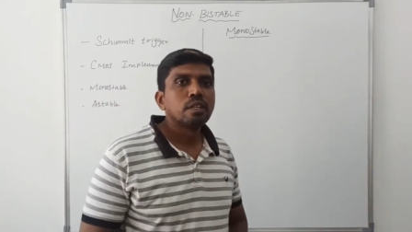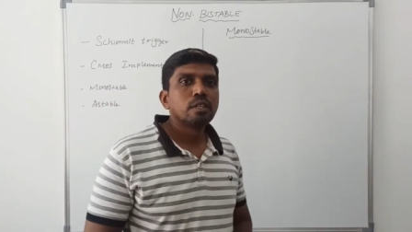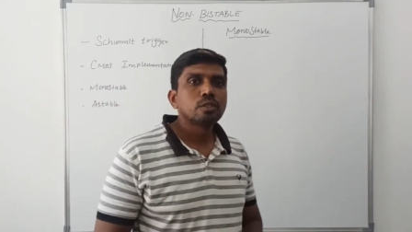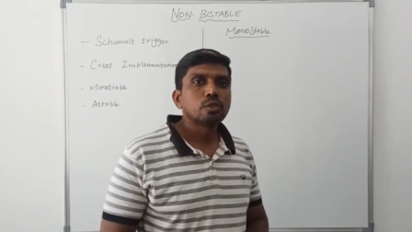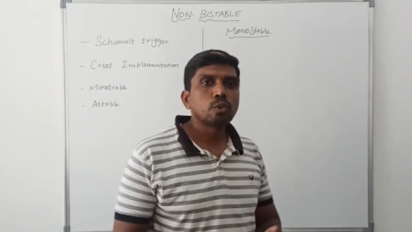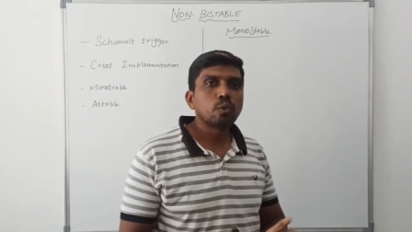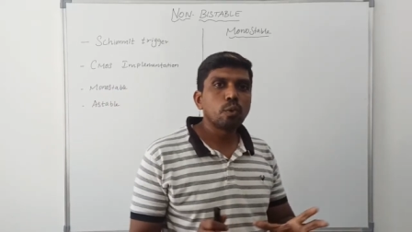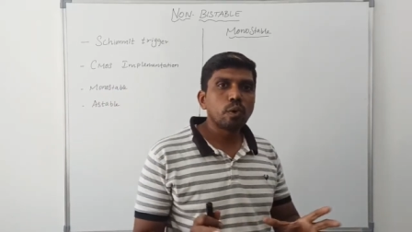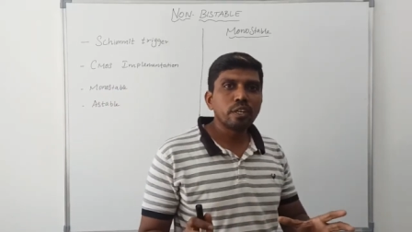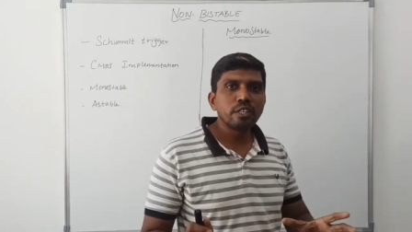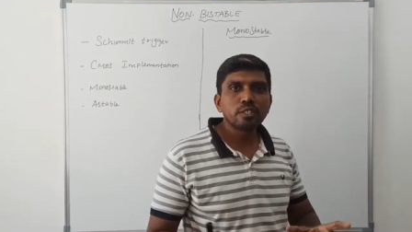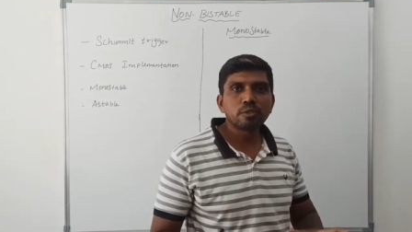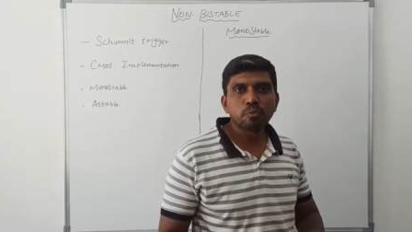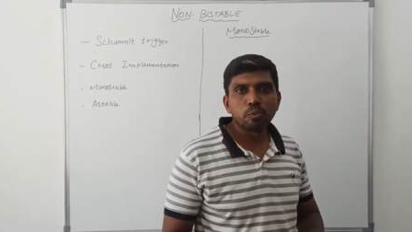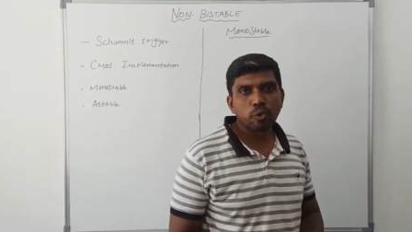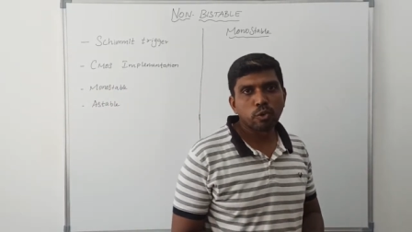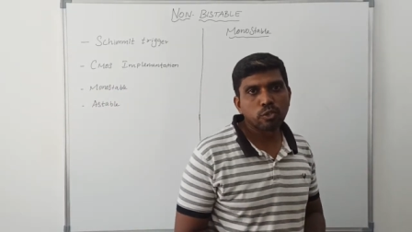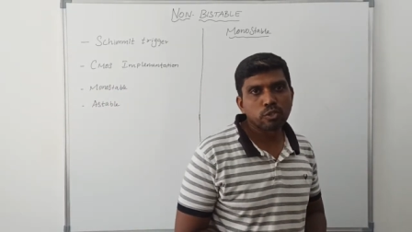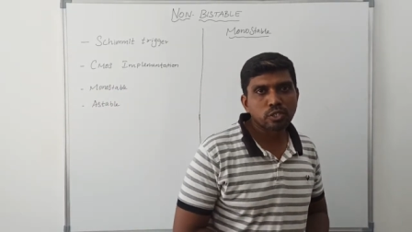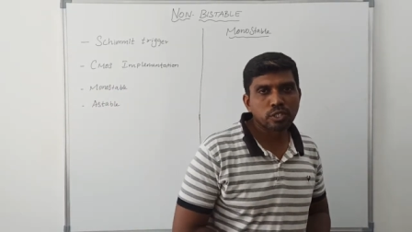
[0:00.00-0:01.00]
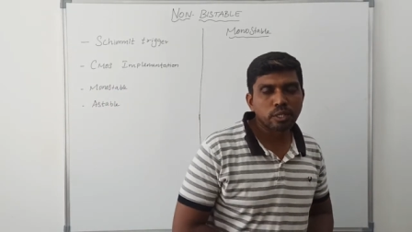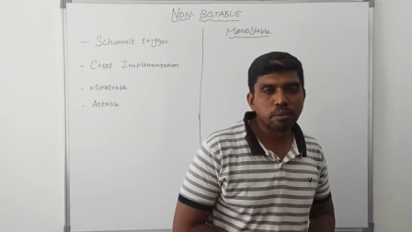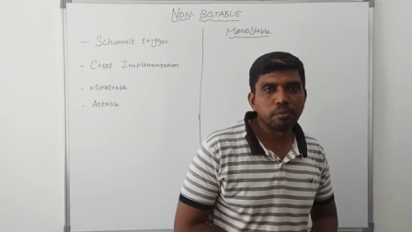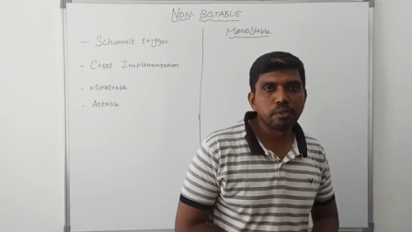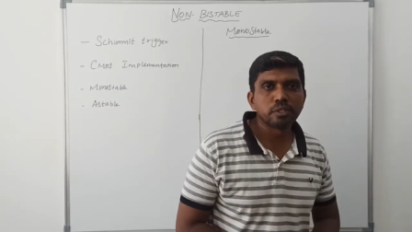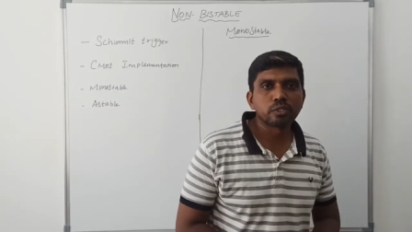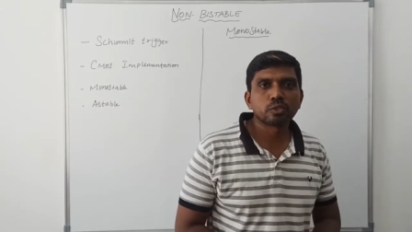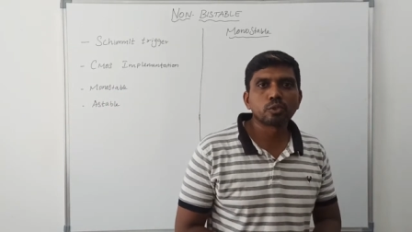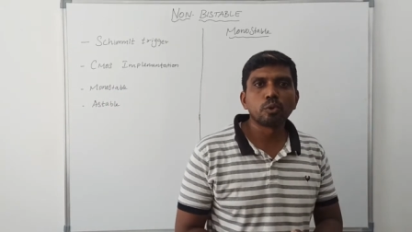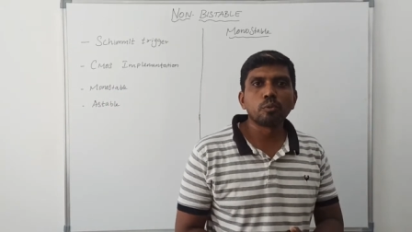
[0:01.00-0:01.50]
So what is
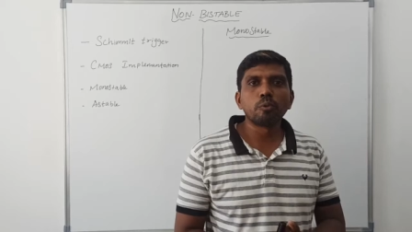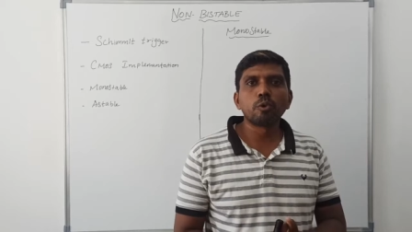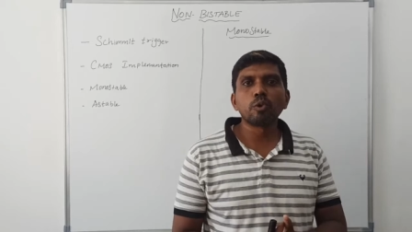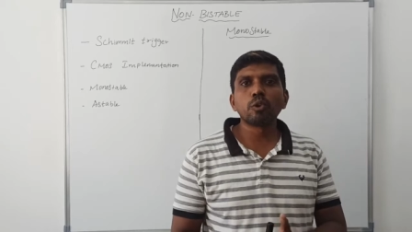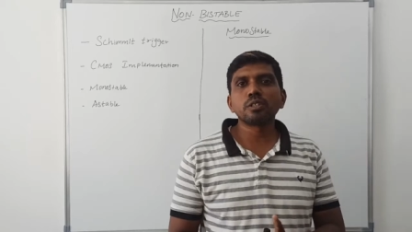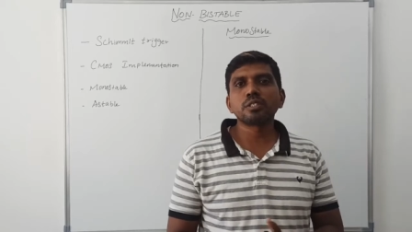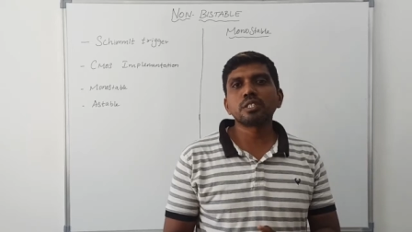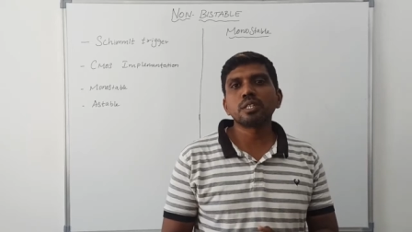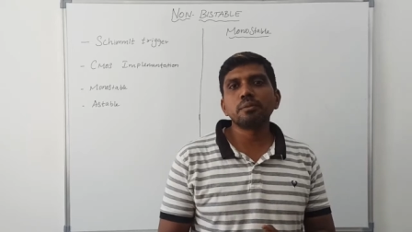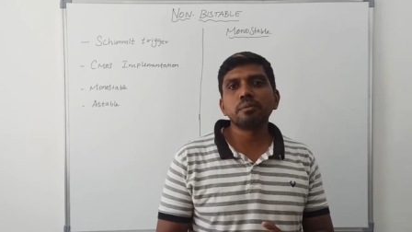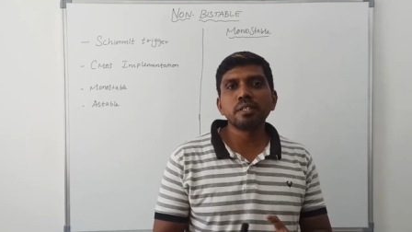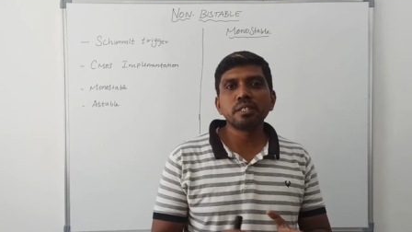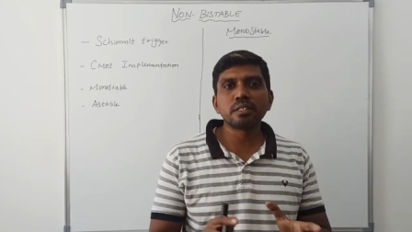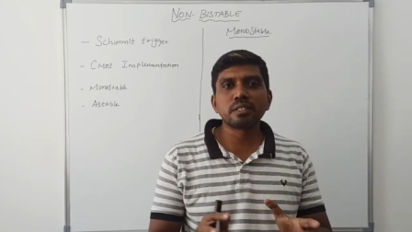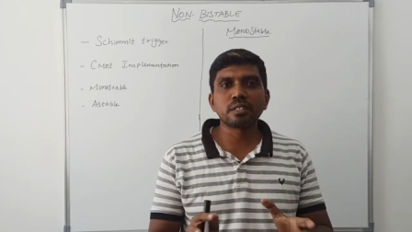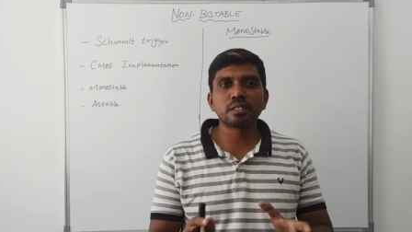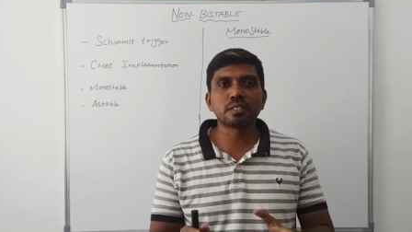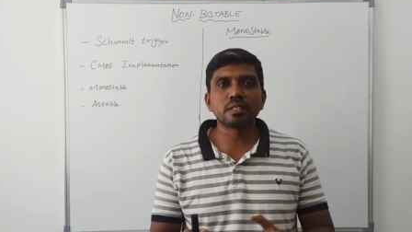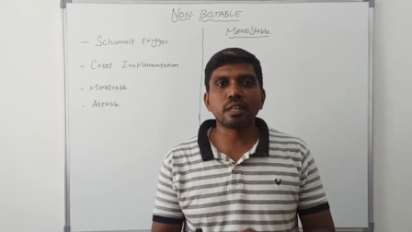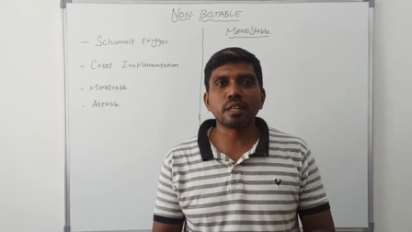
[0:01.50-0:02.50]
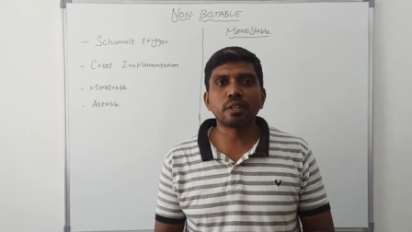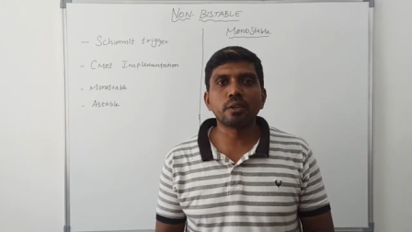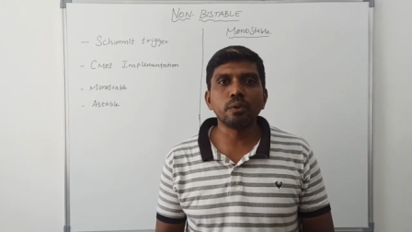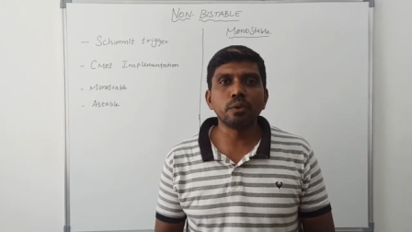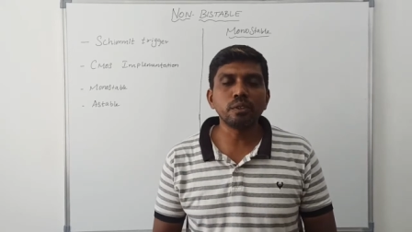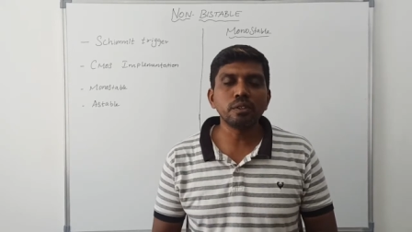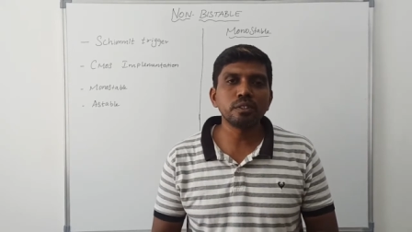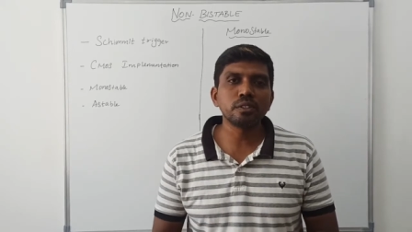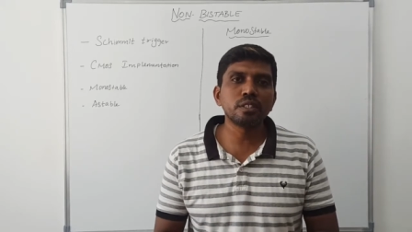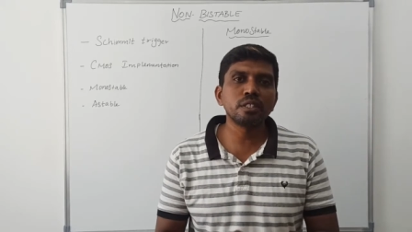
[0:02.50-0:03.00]
monostable? So monostable is a circuit.